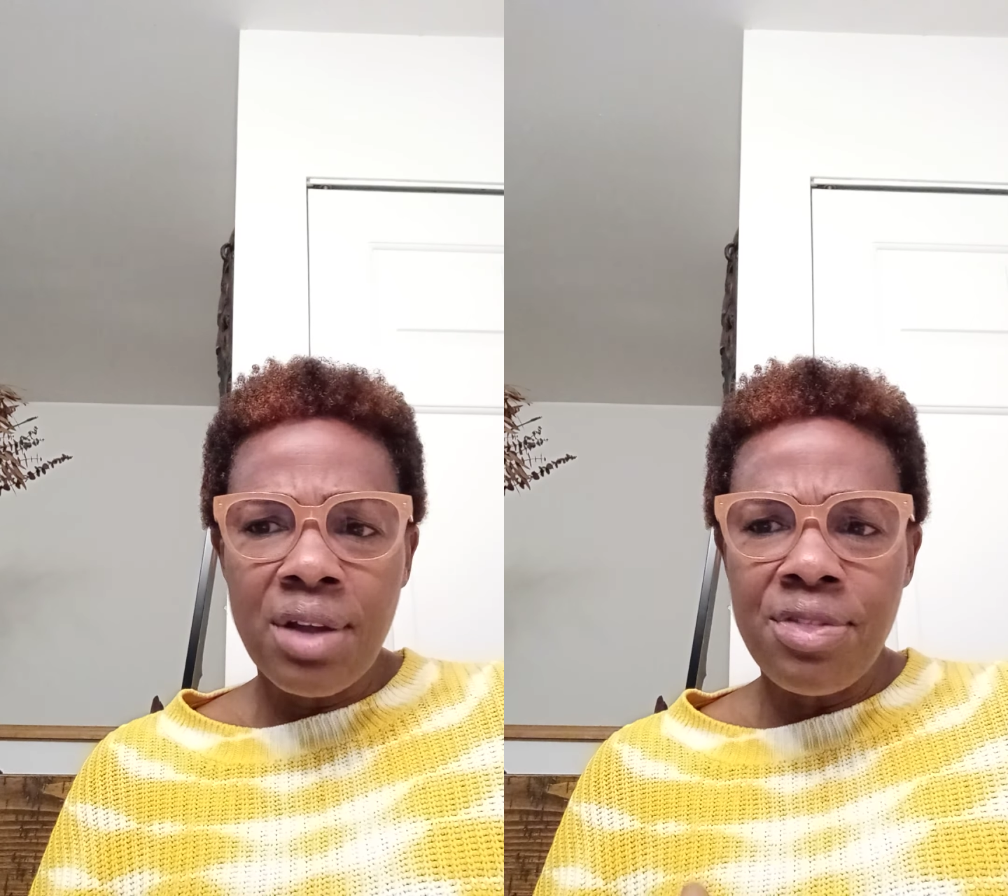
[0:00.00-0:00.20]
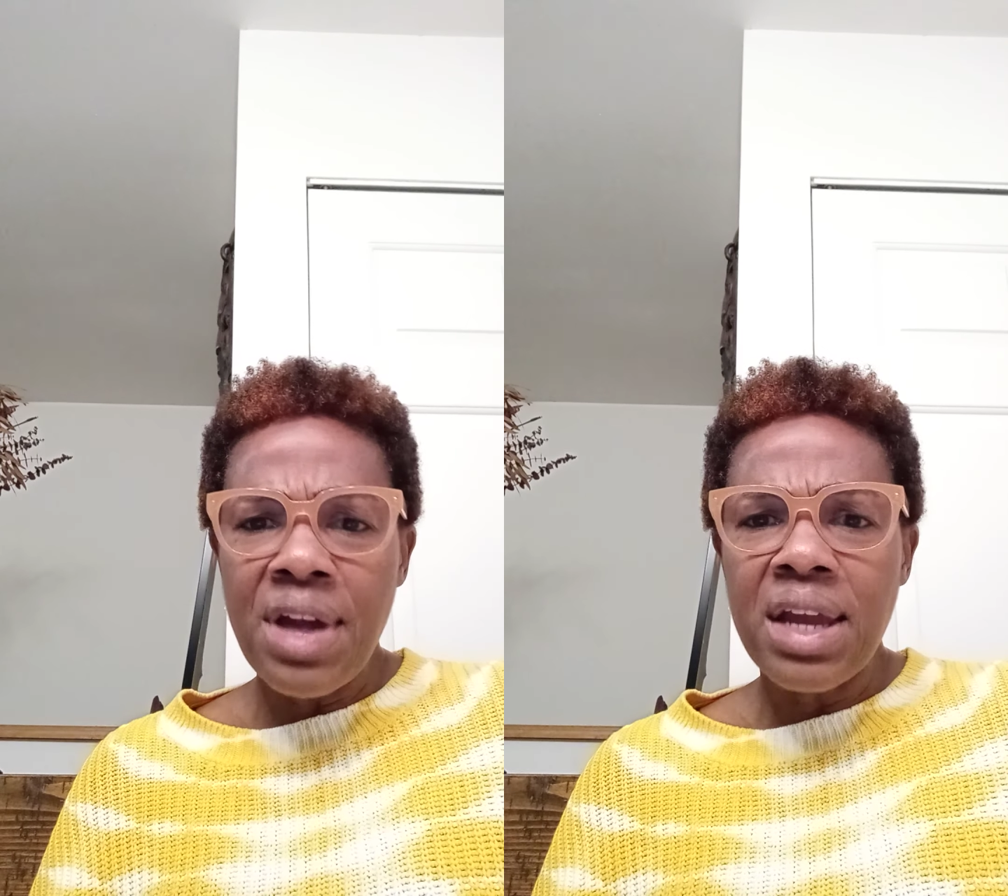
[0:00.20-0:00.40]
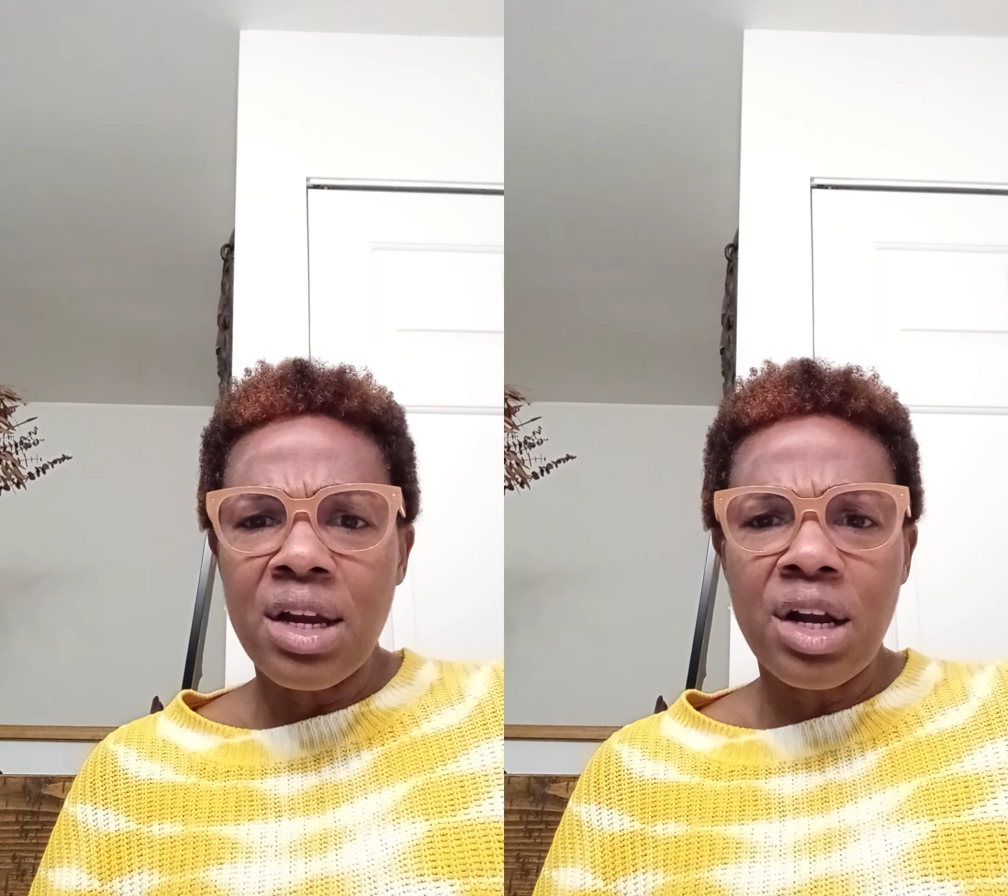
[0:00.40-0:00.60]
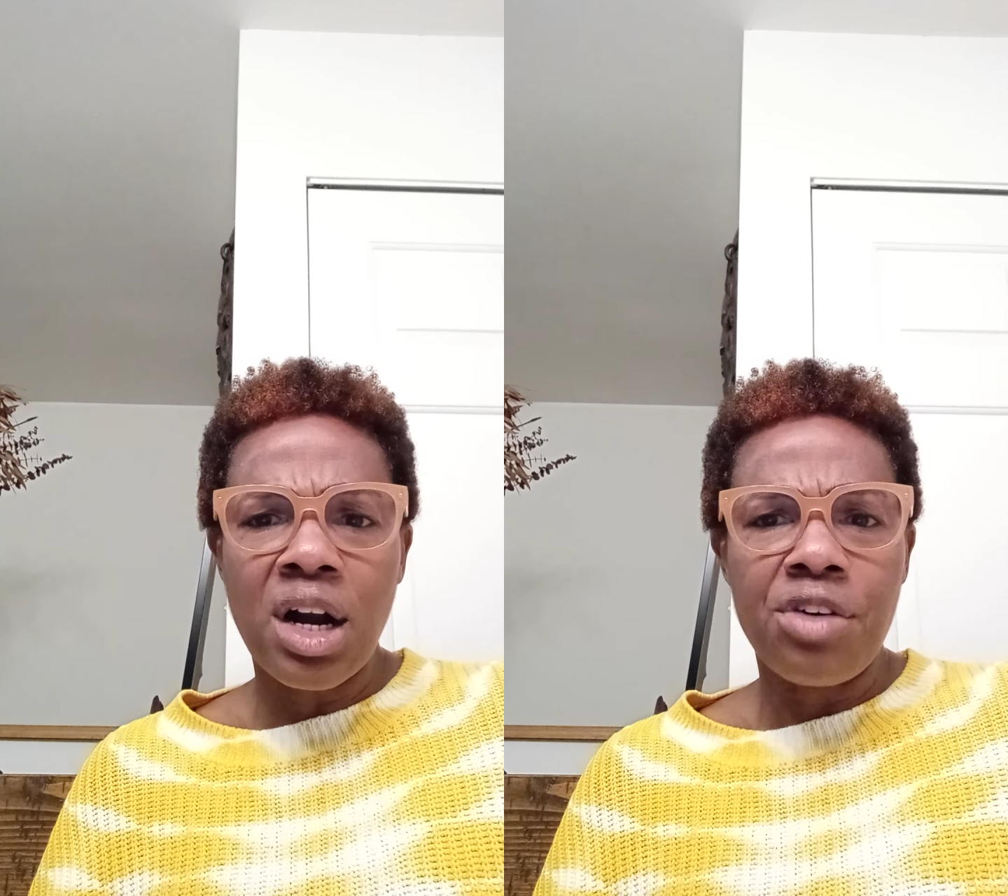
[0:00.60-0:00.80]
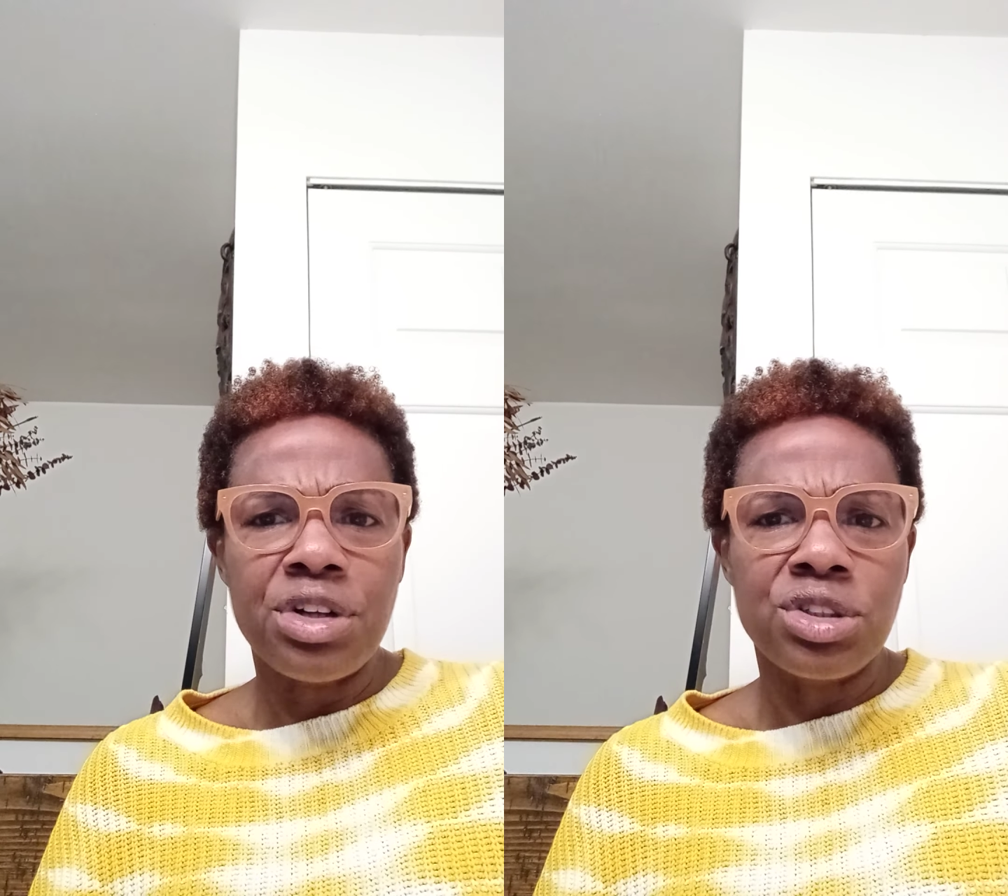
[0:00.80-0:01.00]
They
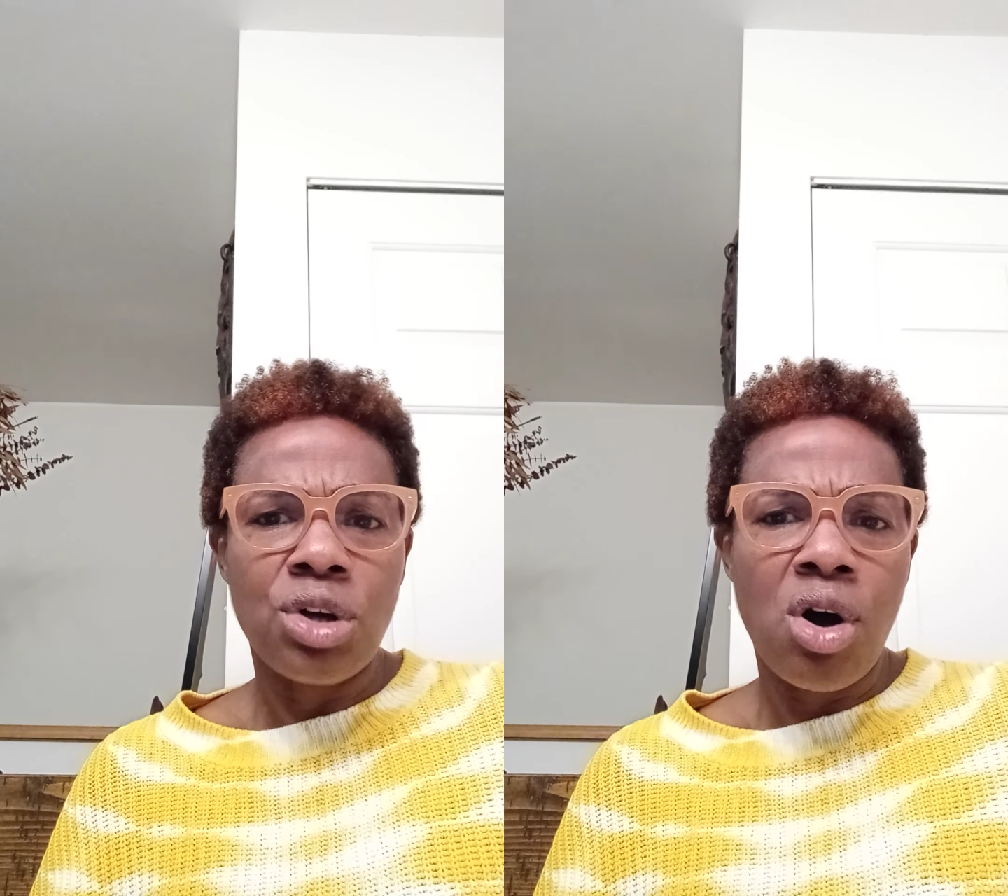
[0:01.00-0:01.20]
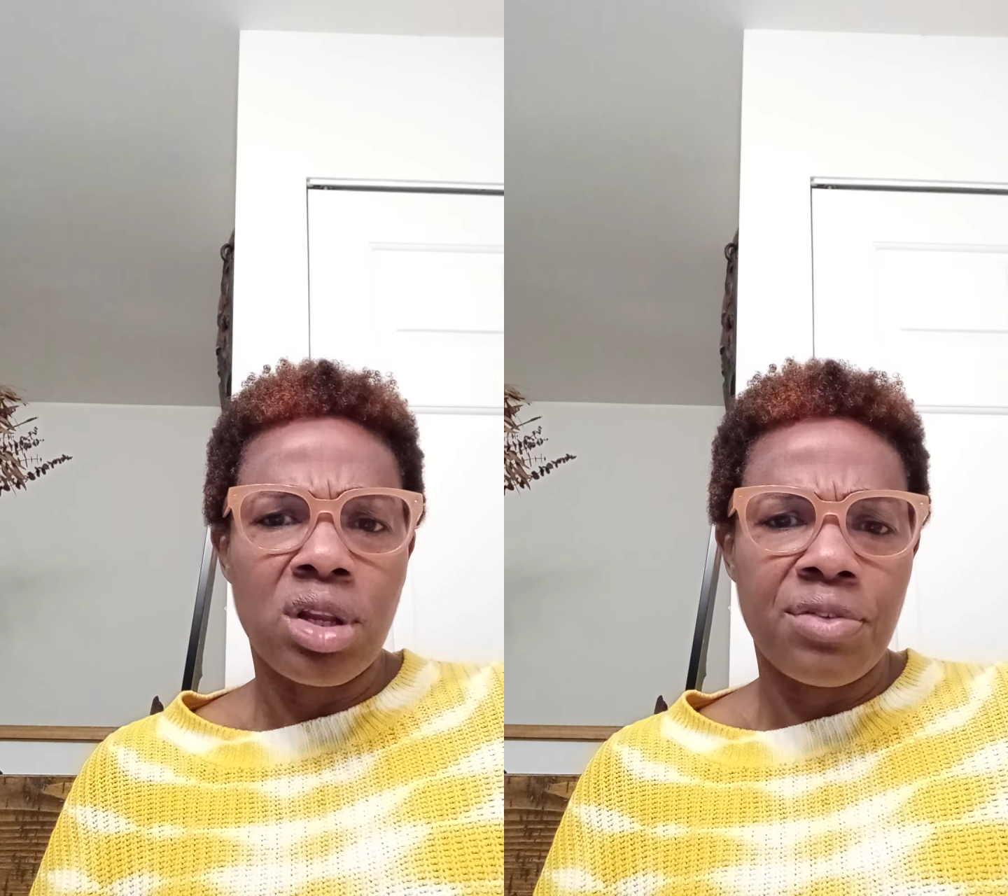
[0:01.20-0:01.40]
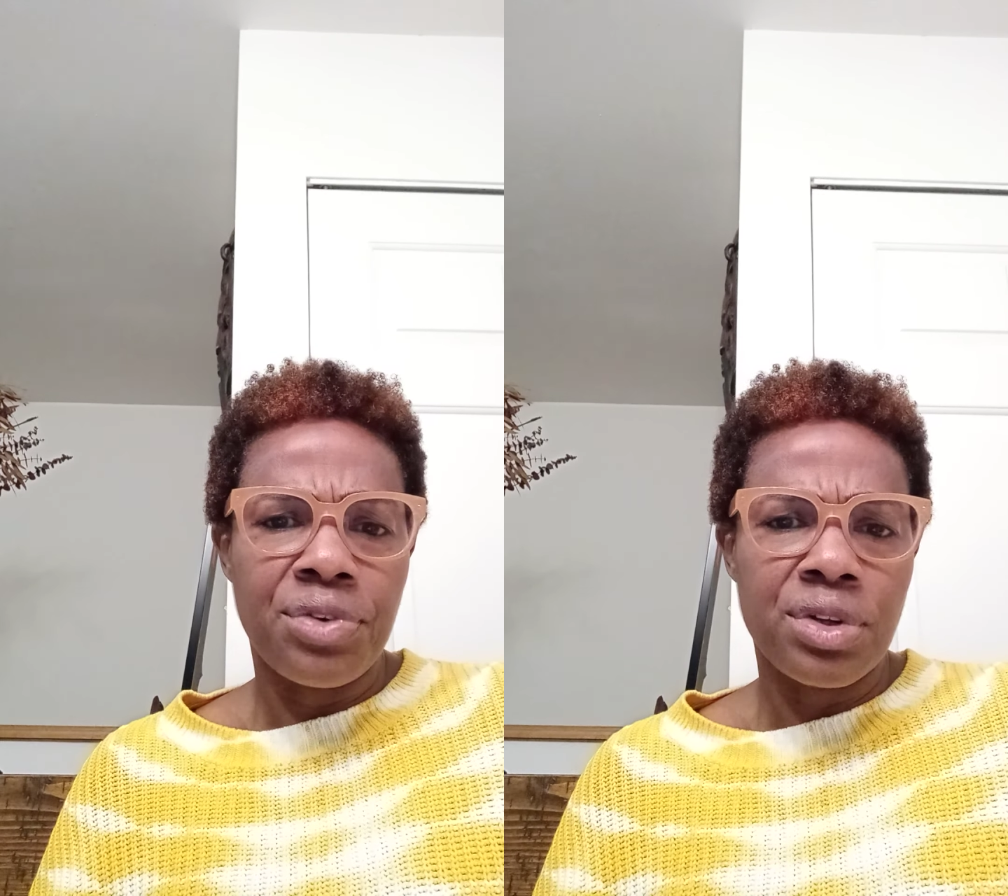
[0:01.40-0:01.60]
encouraged all of